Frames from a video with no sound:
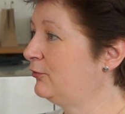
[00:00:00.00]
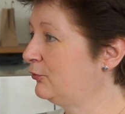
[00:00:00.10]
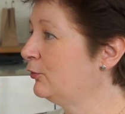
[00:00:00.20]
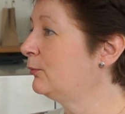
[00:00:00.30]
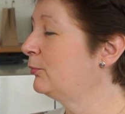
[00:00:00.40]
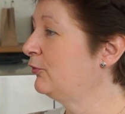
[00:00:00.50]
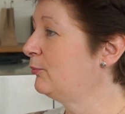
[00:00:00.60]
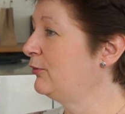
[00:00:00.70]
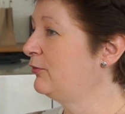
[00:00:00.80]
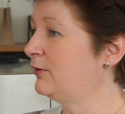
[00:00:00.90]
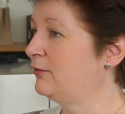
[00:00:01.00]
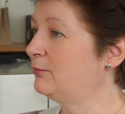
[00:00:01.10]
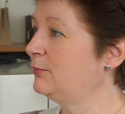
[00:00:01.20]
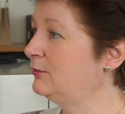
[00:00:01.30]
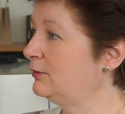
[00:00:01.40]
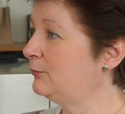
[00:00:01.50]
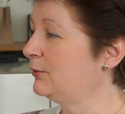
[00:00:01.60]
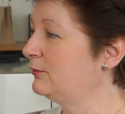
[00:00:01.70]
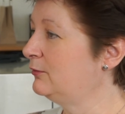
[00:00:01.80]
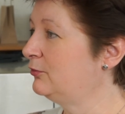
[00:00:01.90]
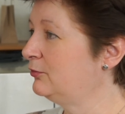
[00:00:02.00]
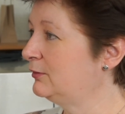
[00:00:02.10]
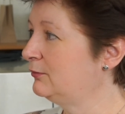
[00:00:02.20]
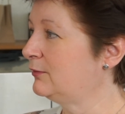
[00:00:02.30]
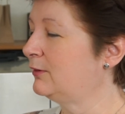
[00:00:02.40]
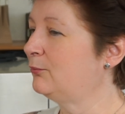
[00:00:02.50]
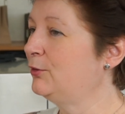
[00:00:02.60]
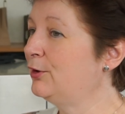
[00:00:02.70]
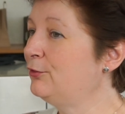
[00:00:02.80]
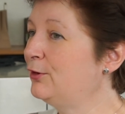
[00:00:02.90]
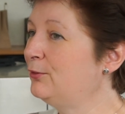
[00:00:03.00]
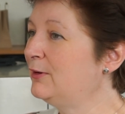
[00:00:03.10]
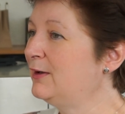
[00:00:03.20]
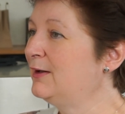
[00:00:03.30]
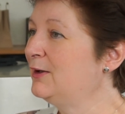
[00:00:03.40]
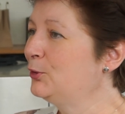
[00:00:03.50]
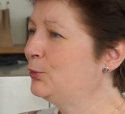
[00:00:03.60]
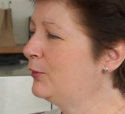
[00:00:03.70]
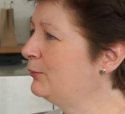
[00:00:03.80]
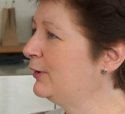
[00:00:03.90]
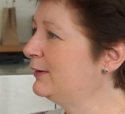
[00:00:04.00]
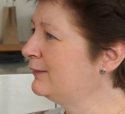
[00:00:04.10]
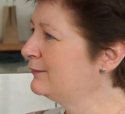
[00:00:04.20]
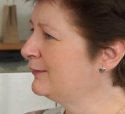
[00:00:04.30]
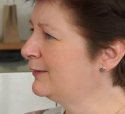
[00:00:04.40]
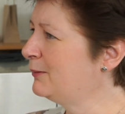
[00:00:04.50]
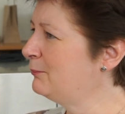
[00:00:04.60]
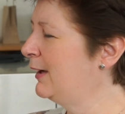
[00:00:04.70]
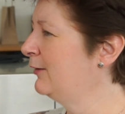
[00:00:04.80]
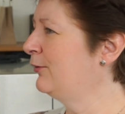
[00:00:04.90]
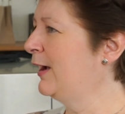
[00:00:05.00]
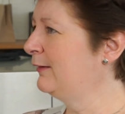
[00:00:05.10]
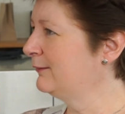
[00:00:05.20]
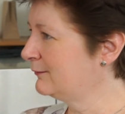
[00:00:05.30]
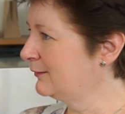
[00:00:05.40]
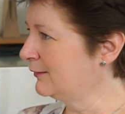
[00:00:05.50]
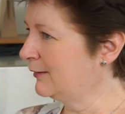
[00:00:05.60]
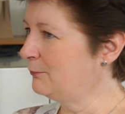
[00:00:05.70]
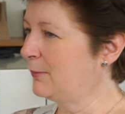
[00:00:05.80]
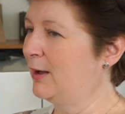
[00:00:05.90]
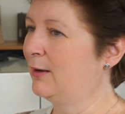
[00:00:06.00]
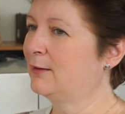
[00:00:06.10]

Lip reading: stop because most of those immediately went into shielding, and we don't know quite when that's going to come back or how that's going to come back.